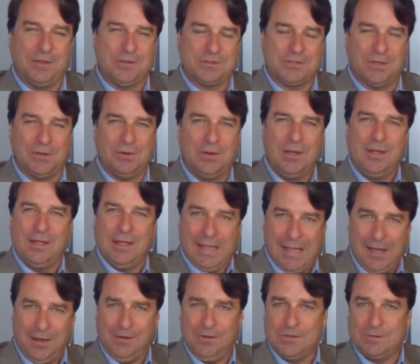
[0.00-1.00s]
So how
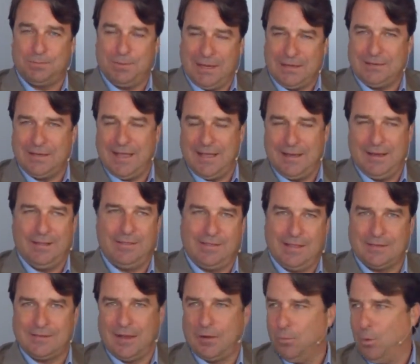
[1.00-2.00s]
does big data and
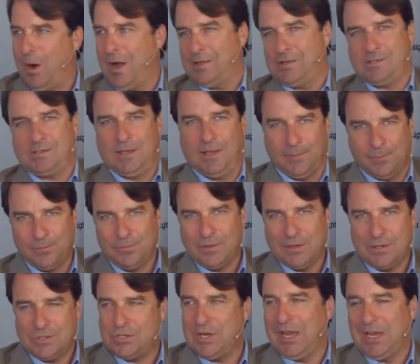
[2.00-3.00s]
things like Watson
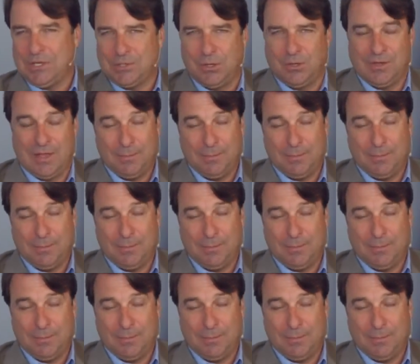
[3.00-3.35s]
change all that?